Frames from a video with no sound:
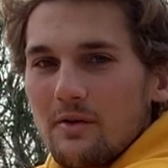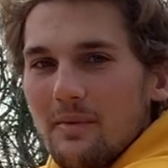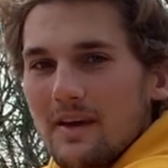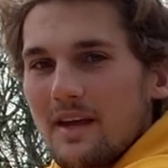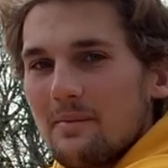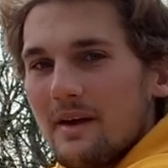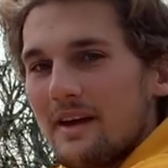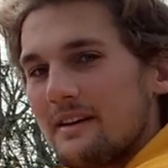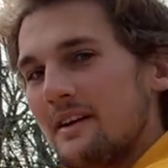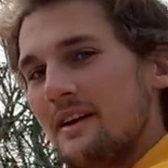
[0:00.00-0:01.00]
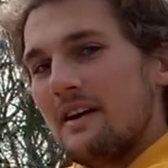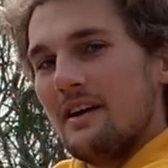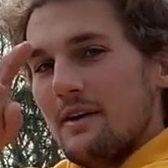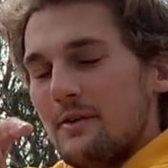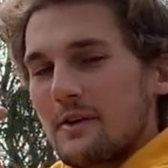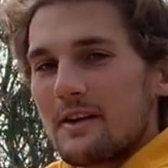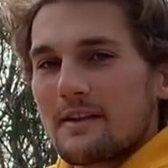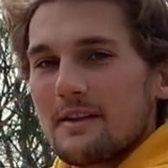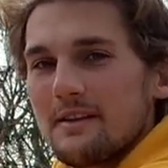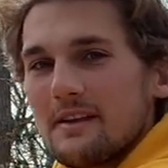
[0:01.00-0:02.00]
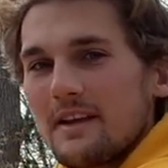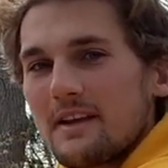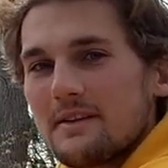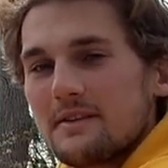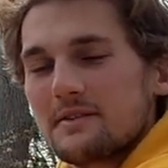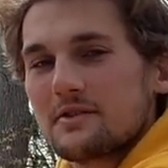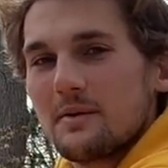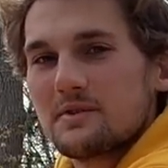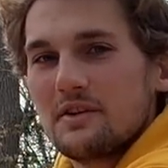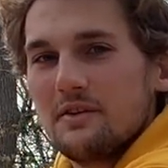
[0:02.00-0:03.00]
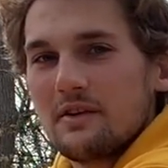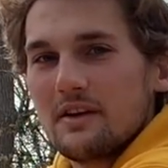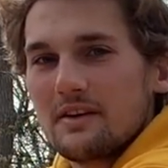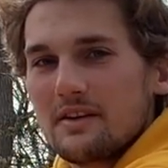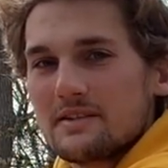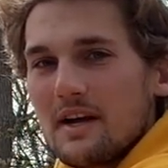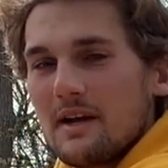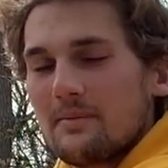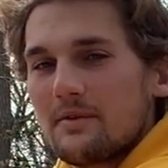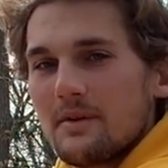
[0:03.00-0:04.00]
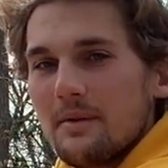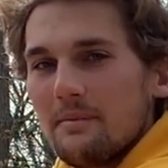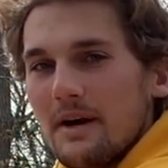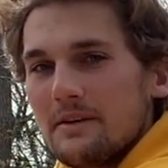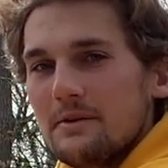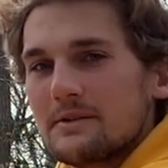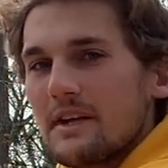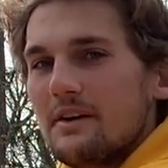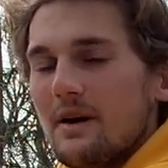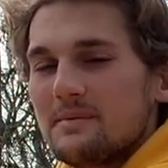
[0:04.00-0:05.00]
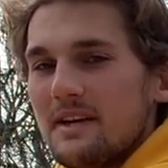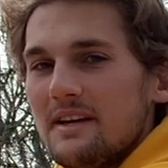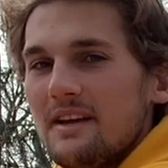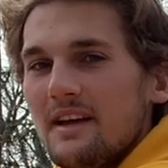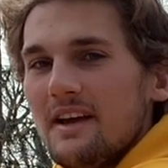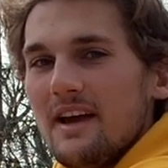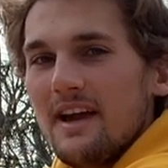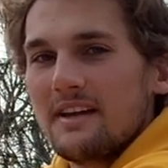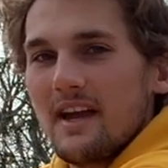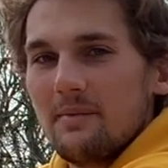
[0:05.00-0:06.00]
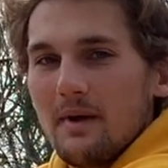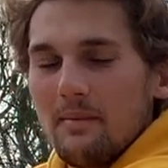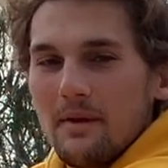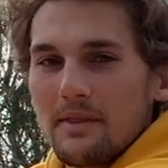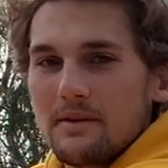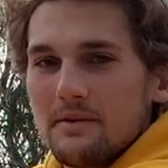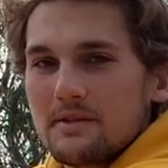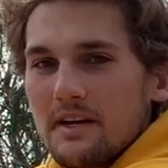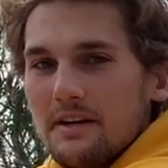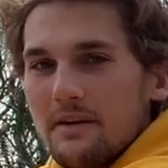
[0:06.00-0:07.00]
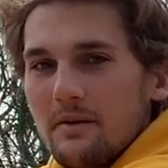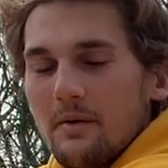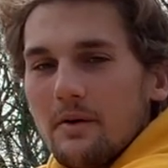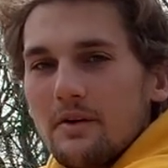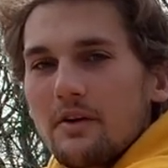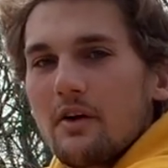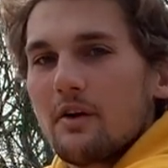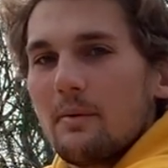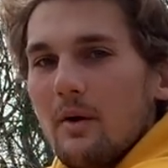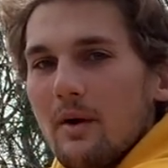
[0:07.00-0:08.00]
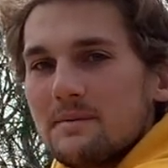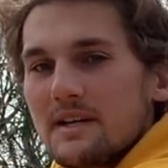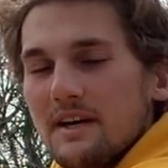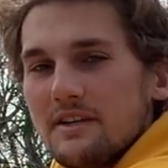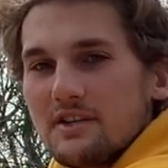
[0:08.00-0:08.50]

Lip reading: with my campaign. If you click the link in the description, you can sign up for my newsletter update and get my monthly newsletter, or you could go to my website,